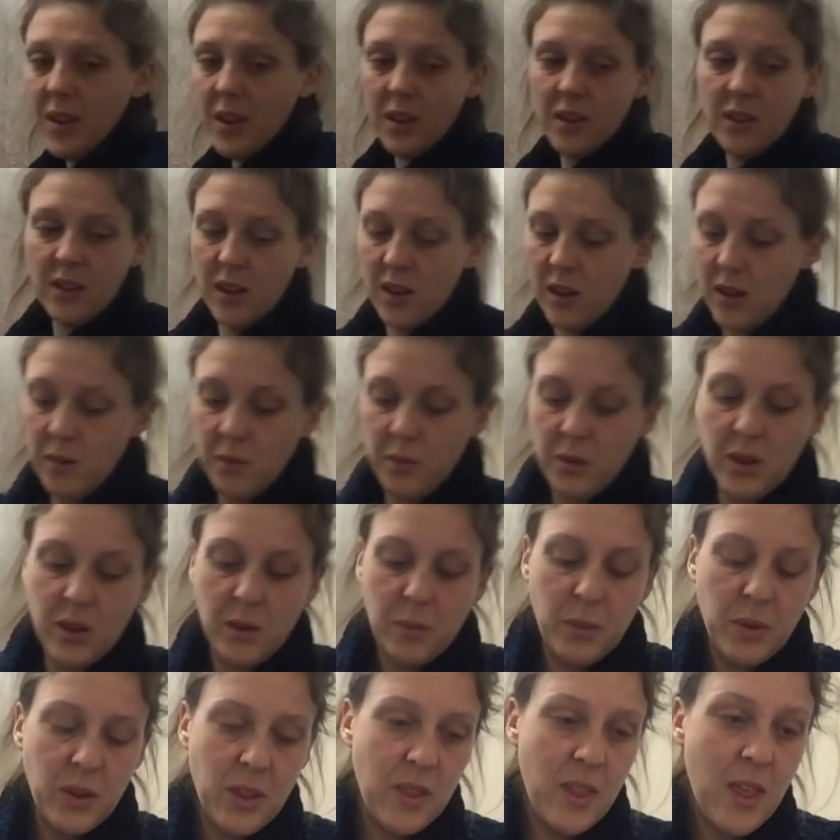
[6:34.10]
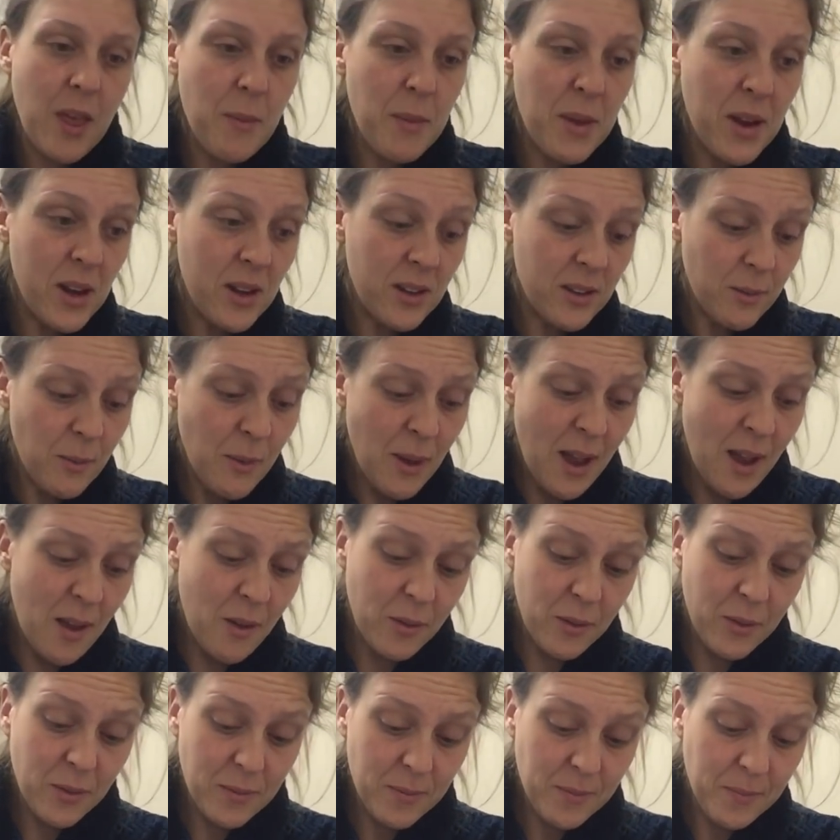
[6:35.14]
and then I'm going to put them in as
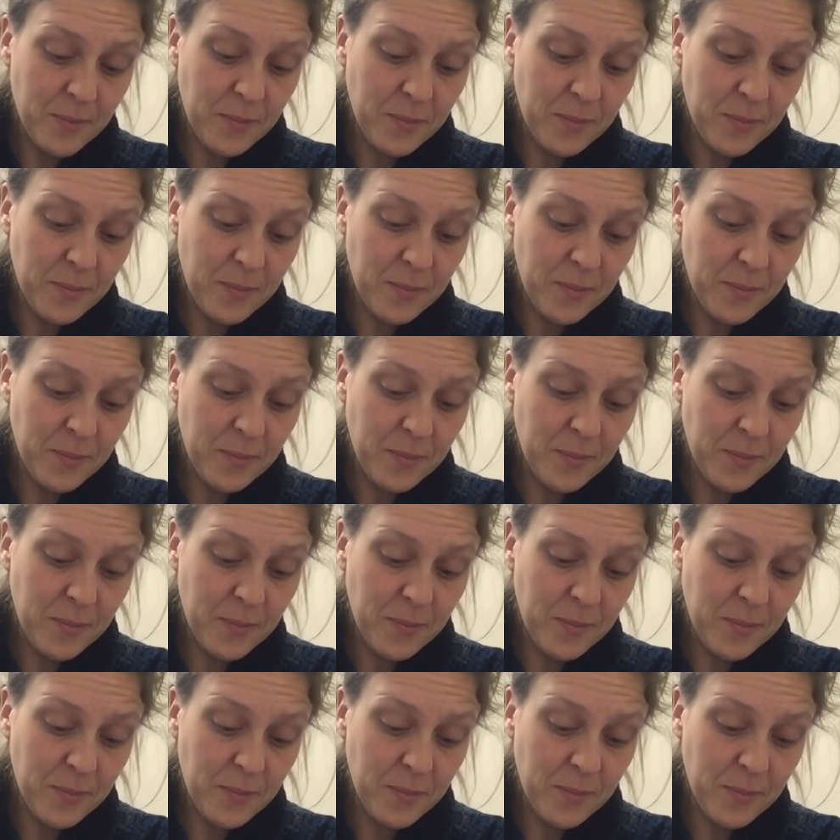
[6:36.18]
well,